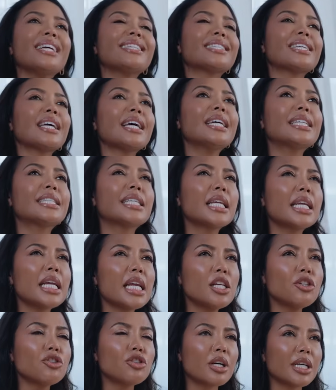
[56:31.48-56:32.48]
it's an
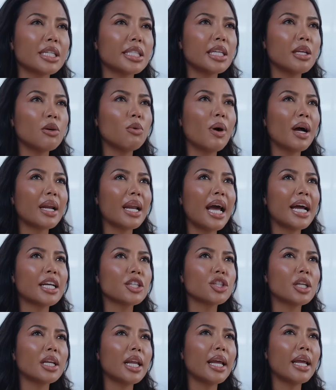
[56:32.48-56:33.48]
interesting one,
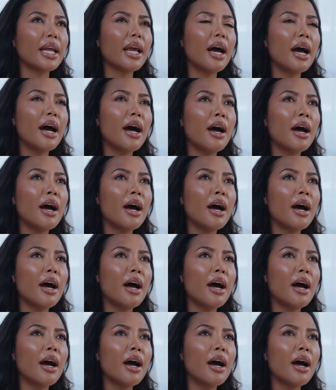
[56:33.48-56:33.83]
actually.